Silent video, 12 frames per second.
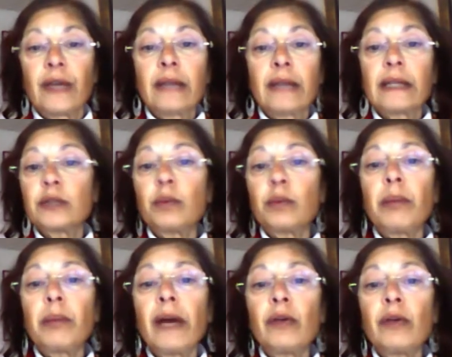That's what
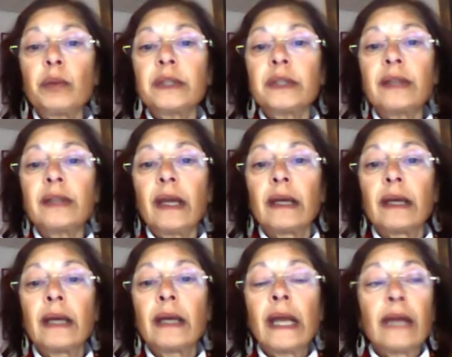Byron would say.
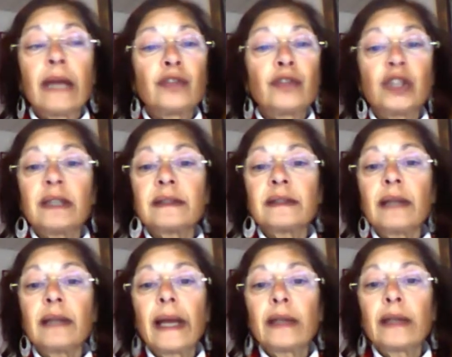If she
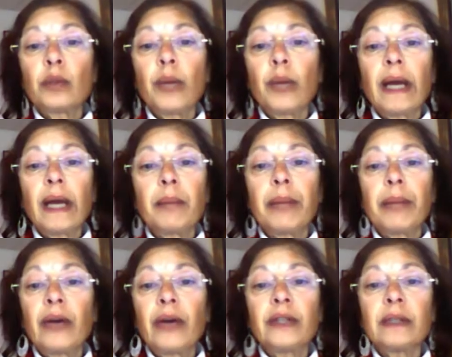doesn't like the way I'm
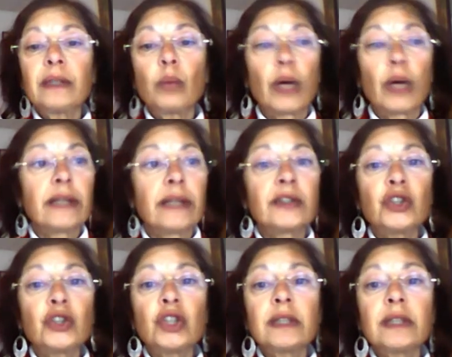parenting, why
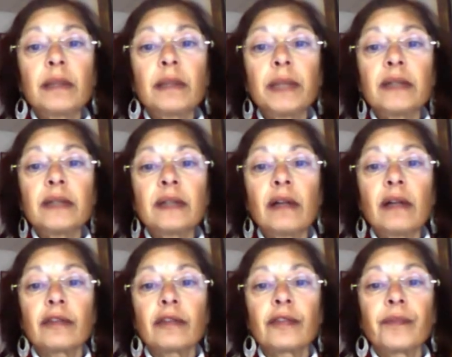doesn't she tell me
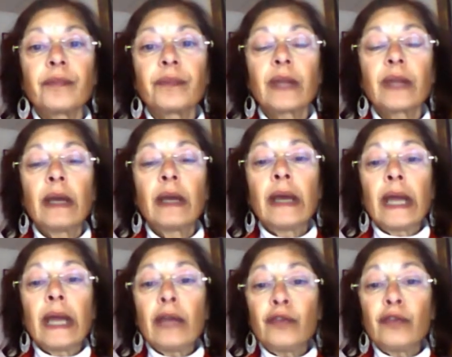herself?
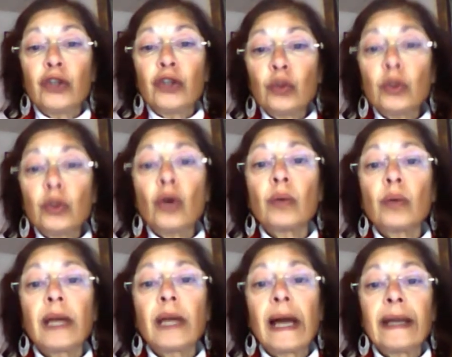If you
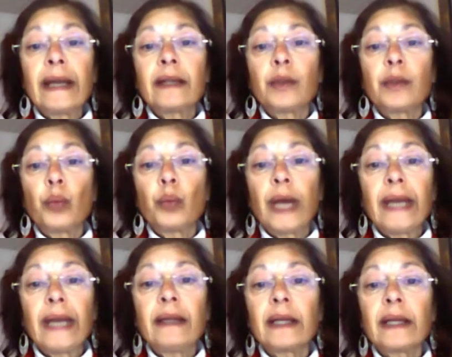don't like the
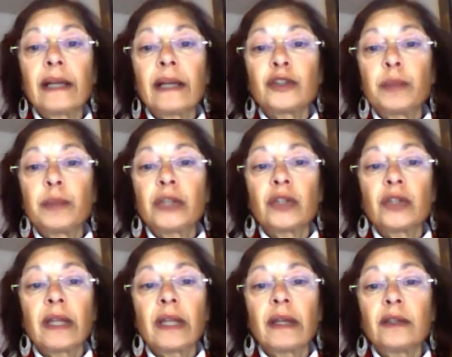way that I speak to
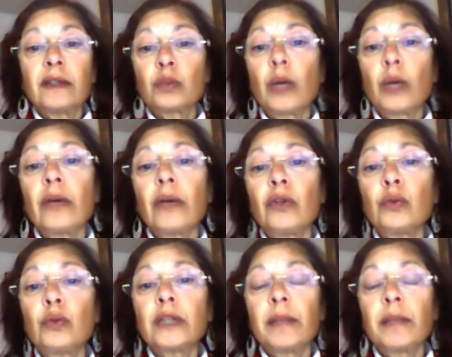the kids, why don't
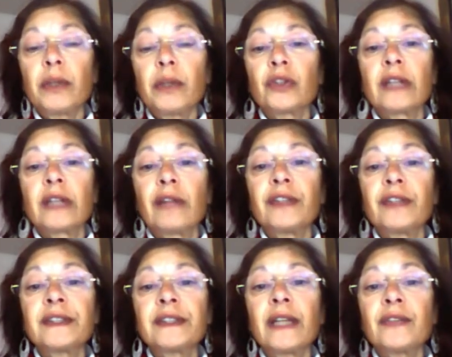you tell me yourself
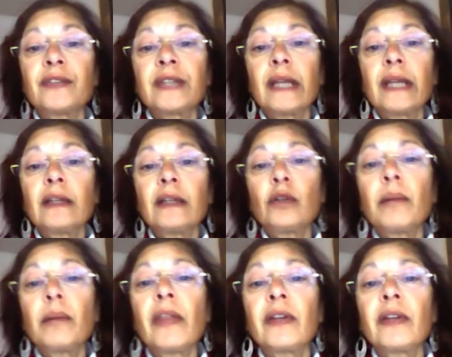instead of saying that your
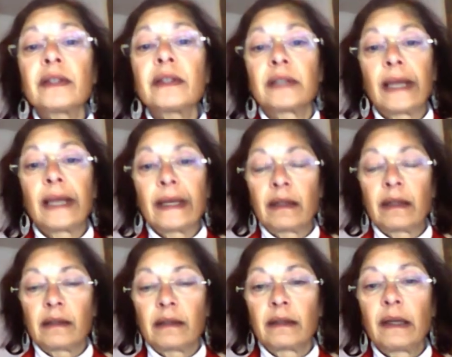mother doesn't like
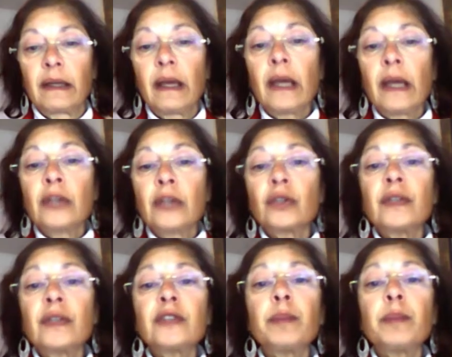it? So
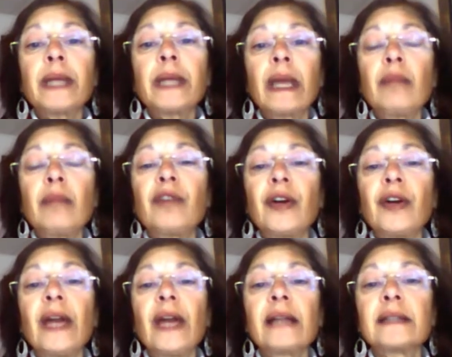this became
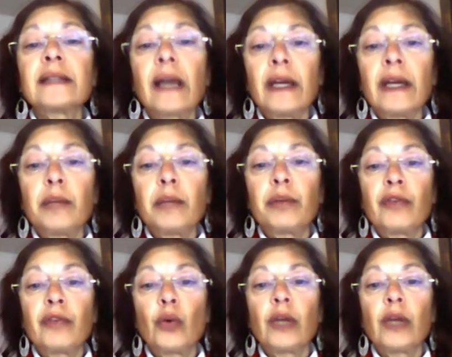very
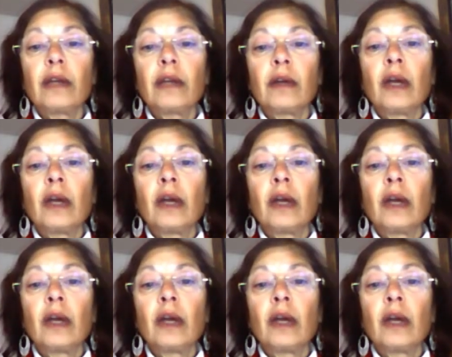anxiety-provoking